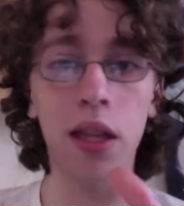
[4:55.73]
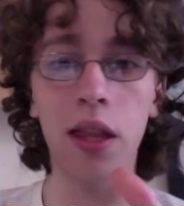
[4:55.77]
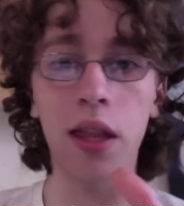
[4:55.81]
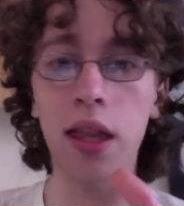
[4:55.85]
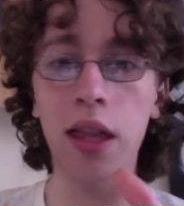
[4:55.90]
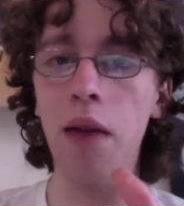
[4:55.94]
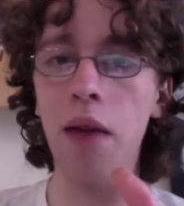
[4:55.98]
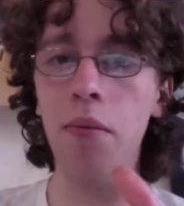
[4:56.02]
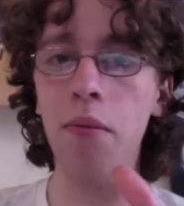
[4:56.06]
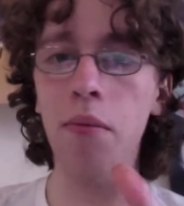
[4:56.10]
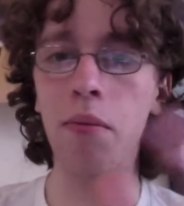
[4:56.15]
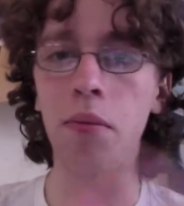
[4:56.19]

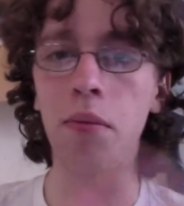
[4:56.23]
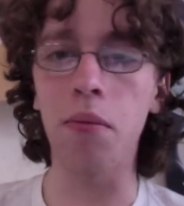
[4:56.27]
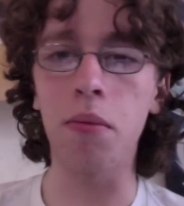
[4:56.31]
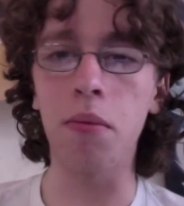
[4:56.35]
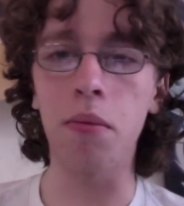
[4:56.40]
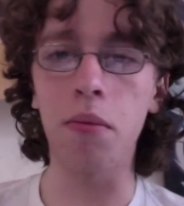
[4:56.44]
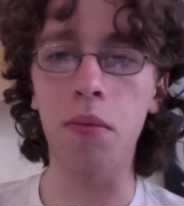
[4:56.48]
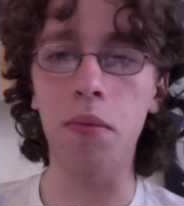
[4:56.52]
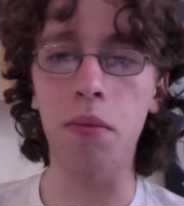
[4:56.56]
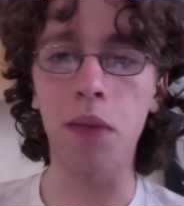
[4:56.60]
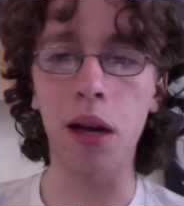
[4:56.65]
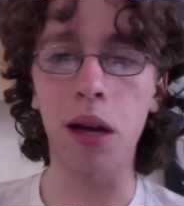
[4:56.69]
messed up,
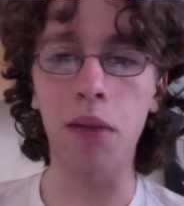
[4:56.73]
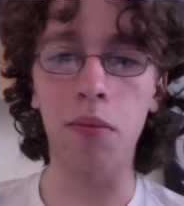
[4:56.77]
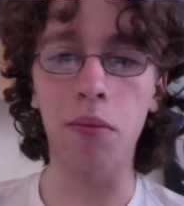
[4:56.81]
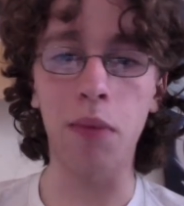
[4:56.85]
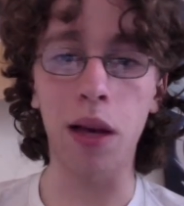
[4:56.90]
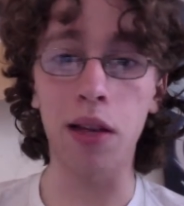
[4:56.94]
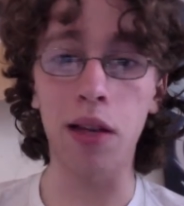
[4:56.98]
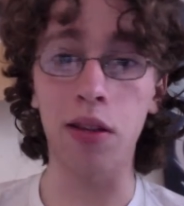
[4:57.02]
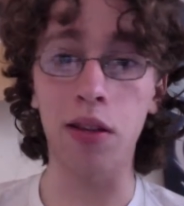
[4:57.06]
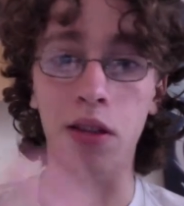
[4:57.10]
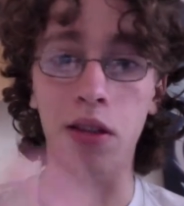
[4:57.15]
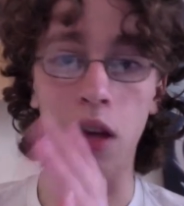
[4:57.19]
but
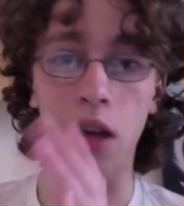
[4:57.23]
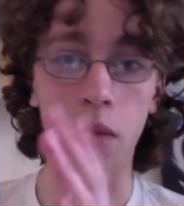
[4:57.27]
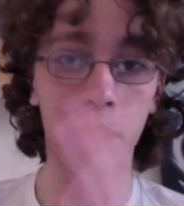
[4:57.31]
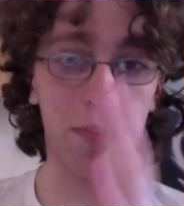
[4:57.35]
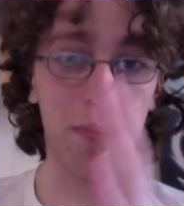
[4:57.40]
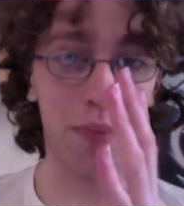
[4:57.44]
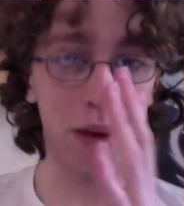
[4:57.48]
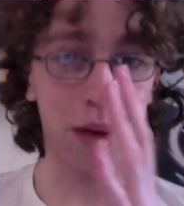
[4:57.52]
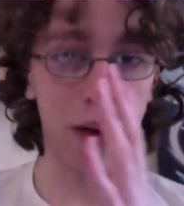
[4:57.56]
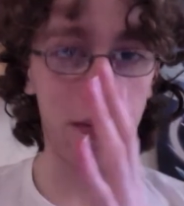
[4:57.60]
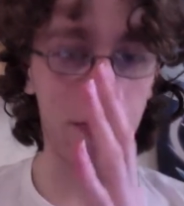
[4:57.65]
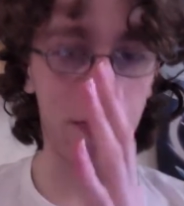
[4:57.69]

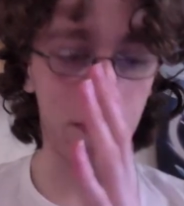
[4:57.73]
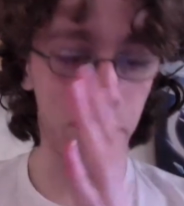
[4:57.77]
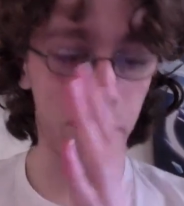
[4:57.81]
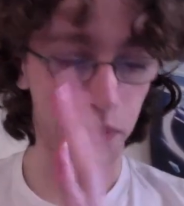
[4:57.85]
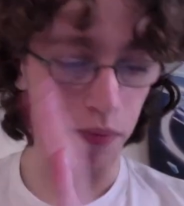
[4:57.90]
okay.